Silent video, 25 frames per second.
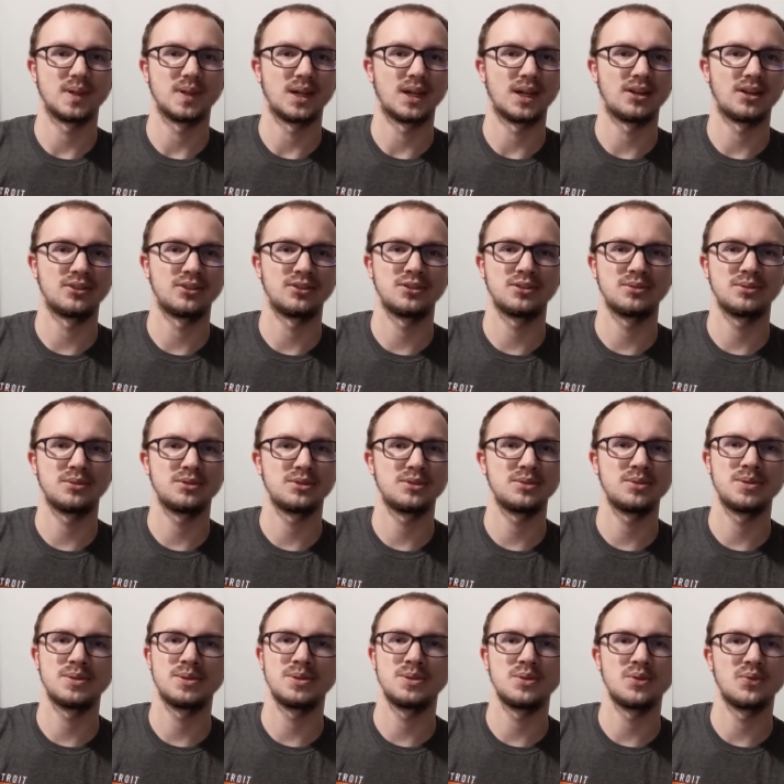I don't know what you
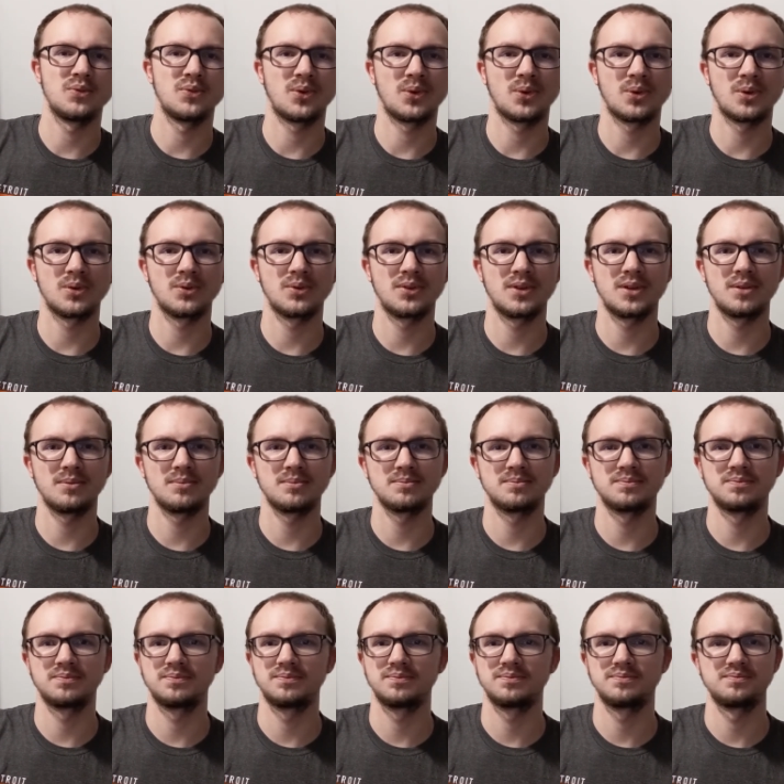would do with four of them
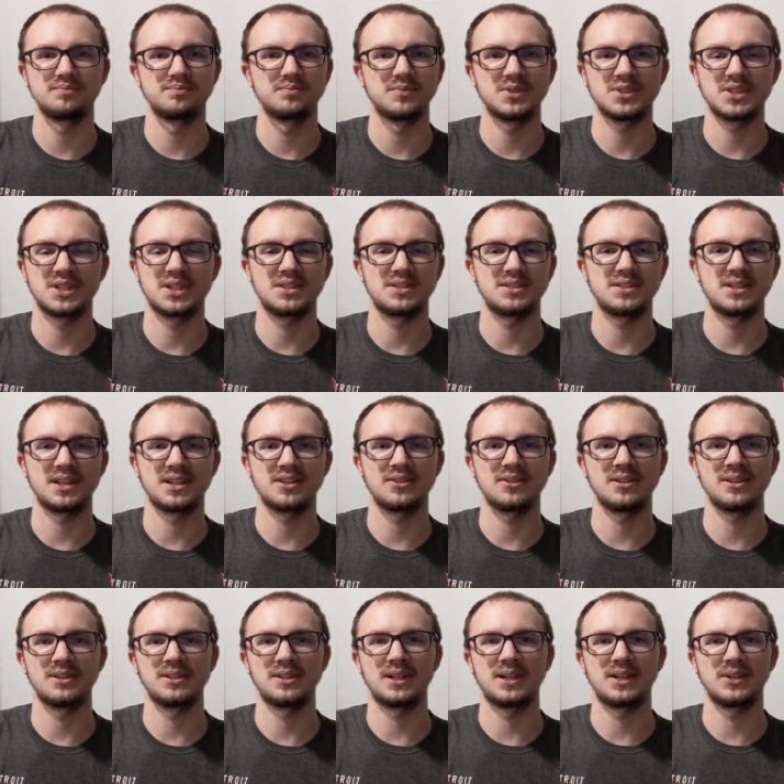besides
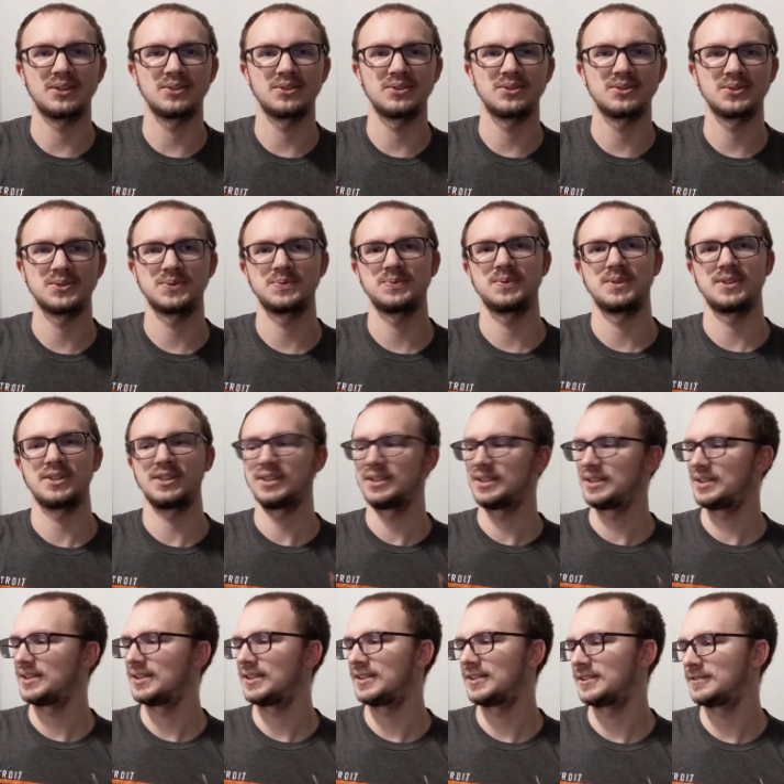decorate your house.
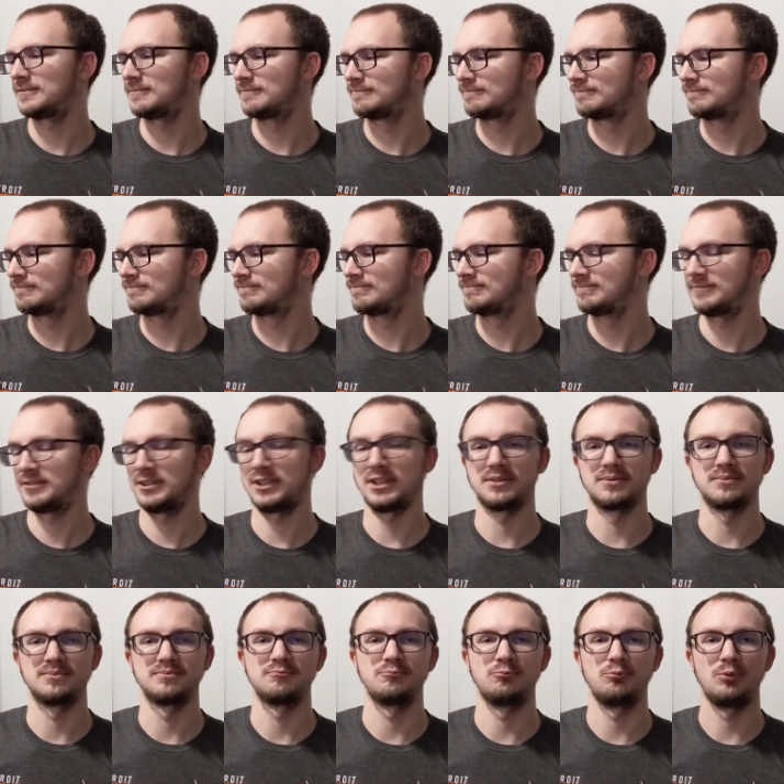Uh, yeah,
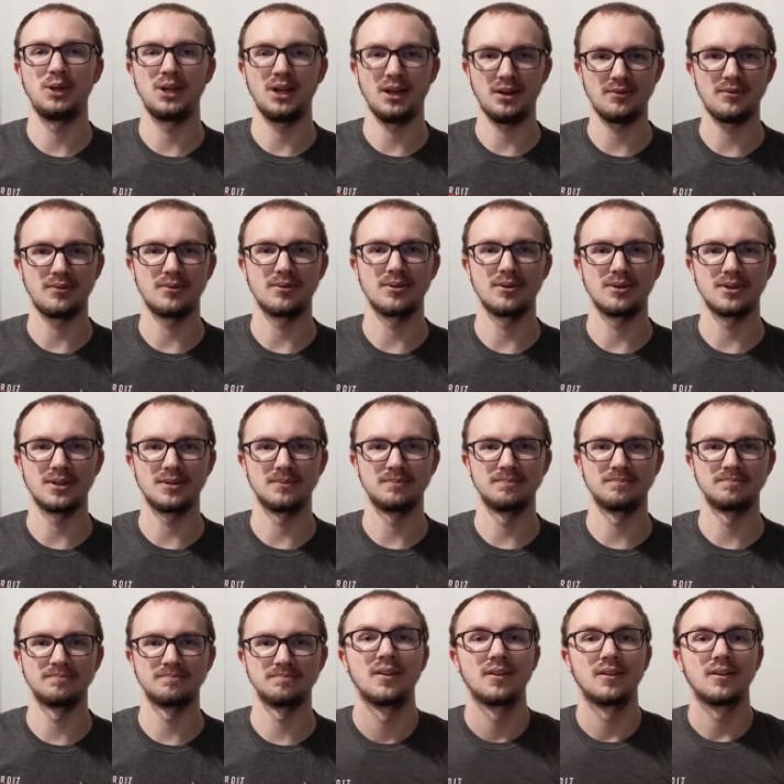we got four of them.
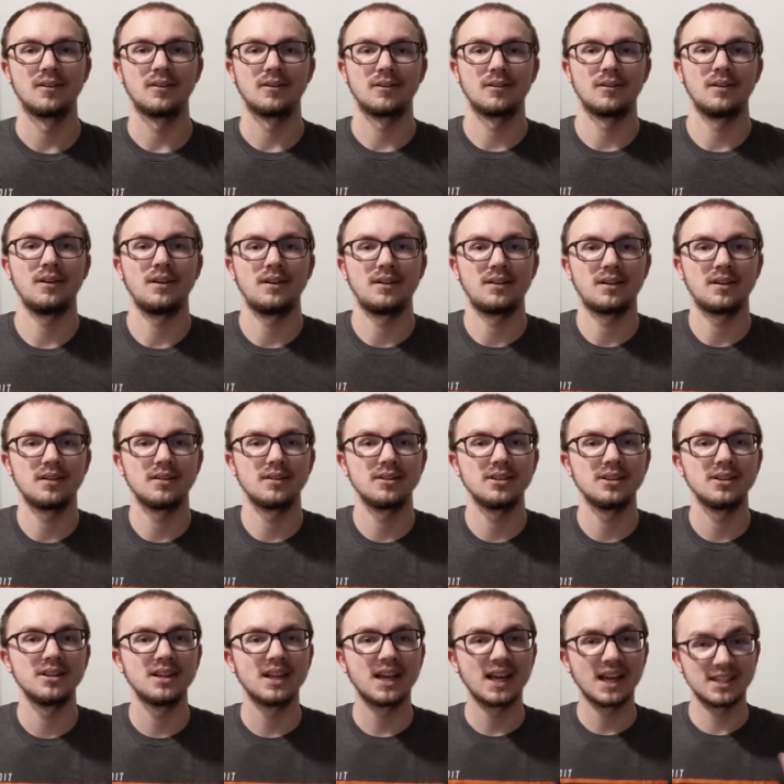All right, and our
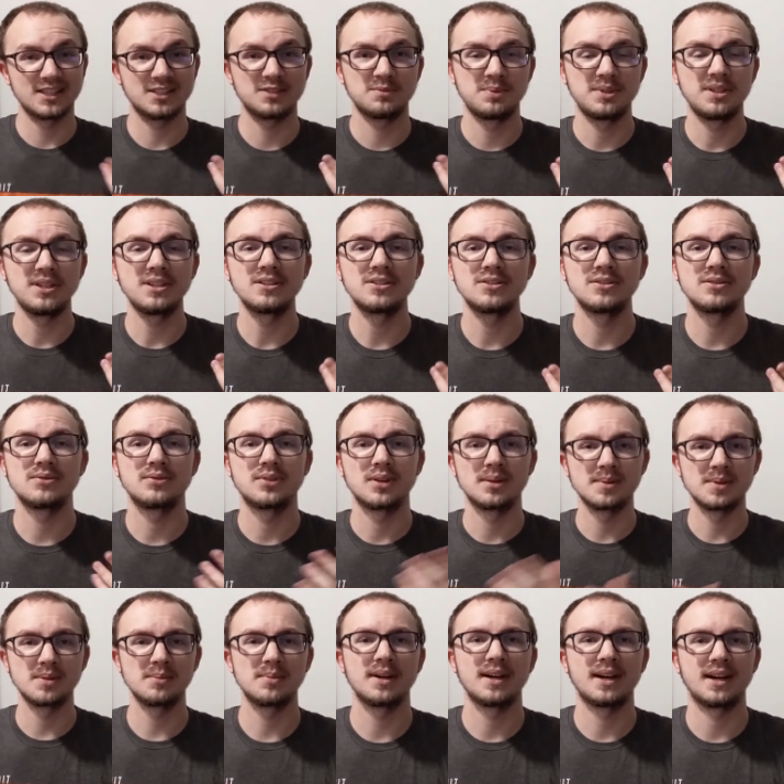last piece
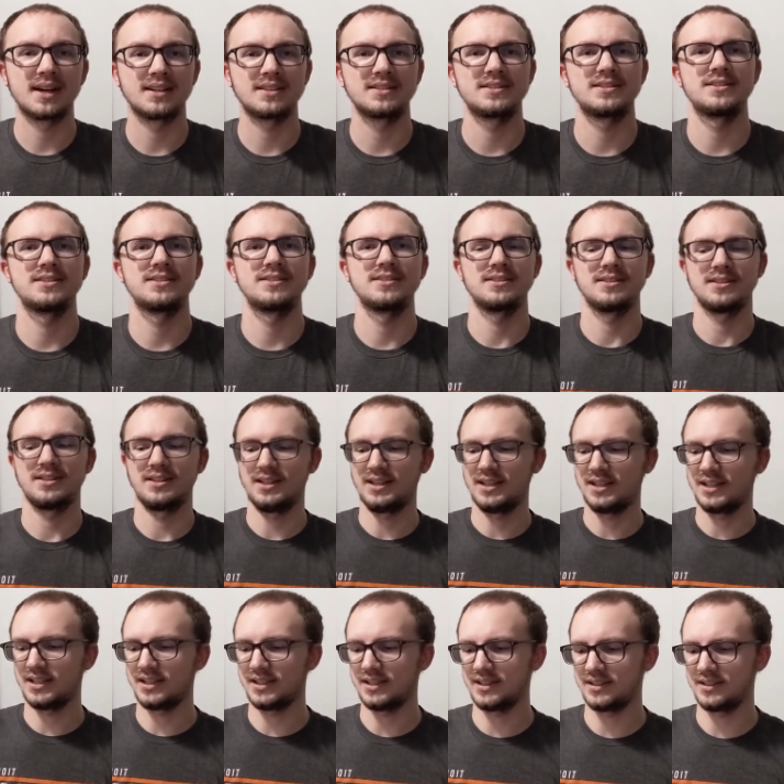from the box
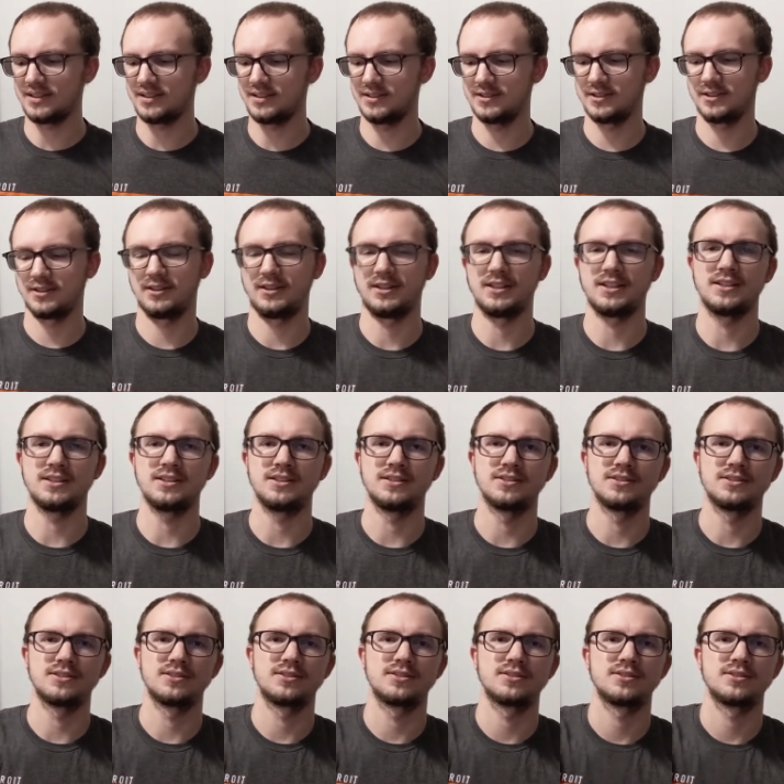is these